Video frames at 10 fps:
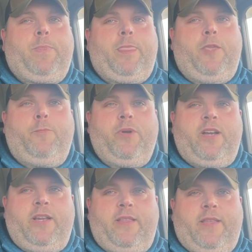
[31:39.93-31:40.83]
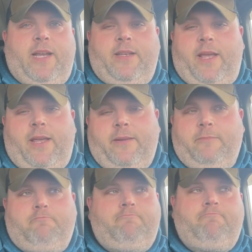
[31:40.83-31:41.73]
you put it in that day,
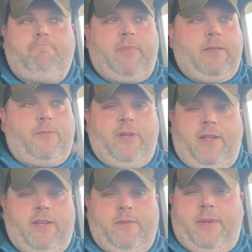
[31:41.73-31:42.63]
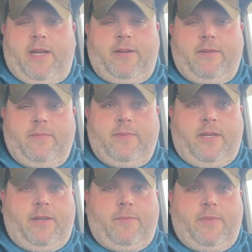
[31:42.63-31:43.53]
it really doesn't matter.
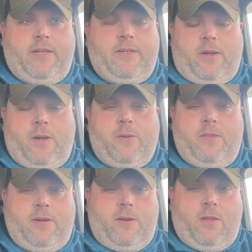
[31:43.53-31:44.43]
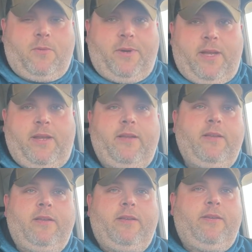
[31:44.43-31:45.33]
They're already
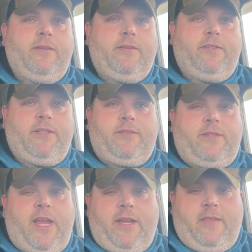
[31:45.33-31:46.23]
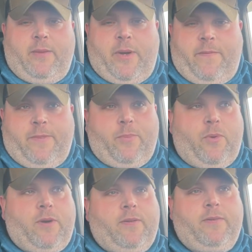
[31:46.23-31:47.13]
just taking them off the
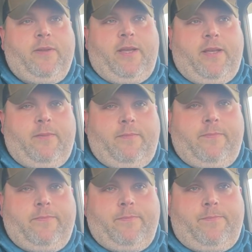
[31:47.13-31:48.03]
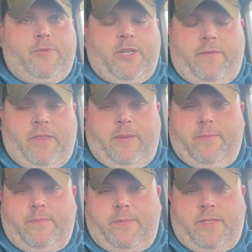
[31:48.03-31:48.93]
board and shoving
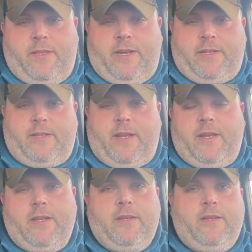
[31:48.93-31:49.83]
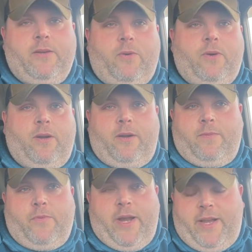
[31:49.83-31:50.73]
them to the next day, or
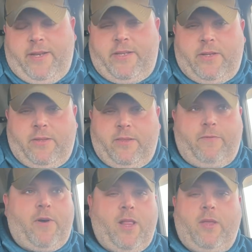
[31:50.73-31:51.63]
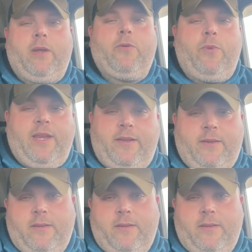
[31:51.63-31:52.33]
waiting till the following week,